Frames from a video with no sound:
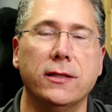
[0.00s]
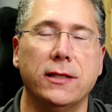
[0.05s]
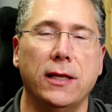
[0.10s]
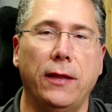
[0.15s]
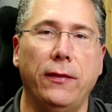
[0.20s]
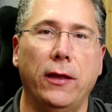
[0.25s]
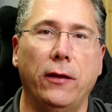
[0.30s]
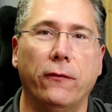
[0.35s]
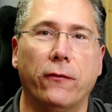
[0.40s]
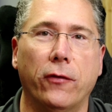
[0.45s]
and
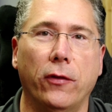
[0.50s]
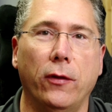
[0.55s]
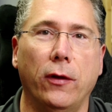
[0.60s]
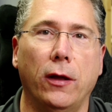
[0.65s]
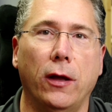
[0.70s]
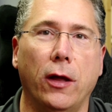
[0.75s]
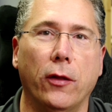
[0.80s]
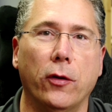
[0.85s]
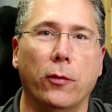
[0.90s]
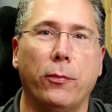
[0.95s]
then for the
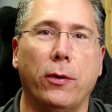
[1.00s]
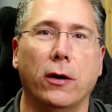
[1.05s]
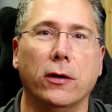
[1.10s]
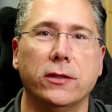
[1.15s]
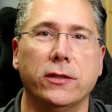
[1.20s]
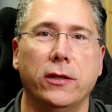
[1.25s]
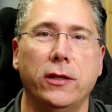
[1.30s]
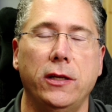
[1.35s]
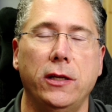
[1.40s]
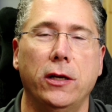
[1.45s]
other parts
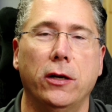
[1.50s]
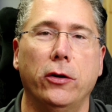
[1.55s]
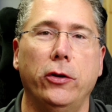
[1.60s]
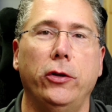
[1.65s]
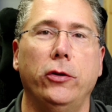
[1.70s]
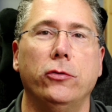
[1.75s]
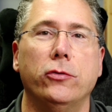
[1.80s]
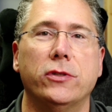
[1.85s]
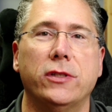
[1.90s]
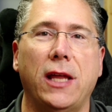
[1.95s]
of the year,
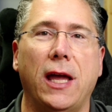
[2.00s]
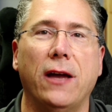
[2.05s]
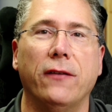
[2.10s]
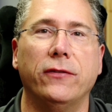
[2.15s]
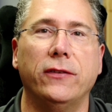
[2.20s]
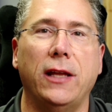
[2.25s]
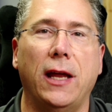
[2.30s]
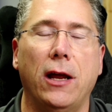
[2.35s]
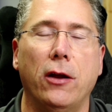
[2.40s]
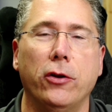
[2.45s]
you staff
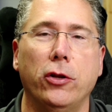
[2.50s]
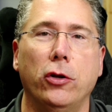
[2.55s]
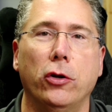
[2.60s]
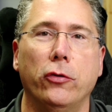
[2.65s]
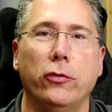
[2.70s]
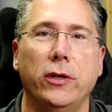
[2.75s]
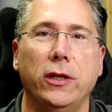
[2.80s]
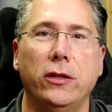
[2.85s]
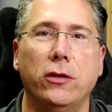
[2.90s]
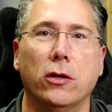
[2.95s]
down, you don't
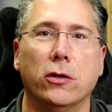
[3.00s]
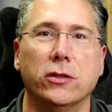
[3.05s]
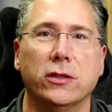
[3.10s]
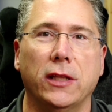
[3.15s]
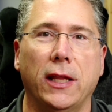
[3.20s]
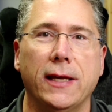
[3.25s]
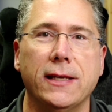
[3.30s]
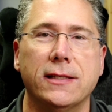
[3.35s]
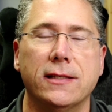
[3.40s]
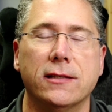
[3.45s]
need those
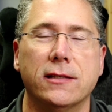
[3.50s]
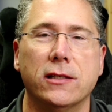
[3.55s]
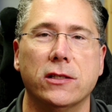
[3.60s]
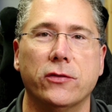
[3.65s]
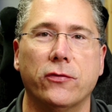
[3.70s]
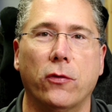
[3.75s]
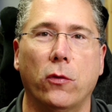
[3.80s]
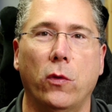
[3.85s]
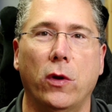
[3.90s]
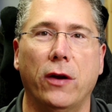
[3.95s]
licenses
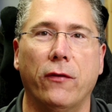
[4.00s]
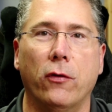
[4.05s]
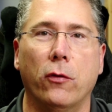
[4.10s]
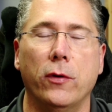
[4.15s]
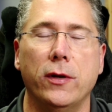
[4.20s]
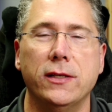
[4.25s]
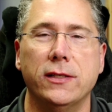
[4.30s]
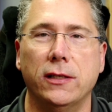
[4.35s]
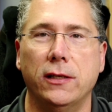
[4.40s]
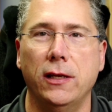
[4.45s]
for whatever
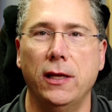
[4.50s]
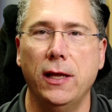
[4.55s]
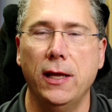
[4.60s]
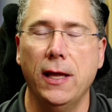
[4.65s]
reason,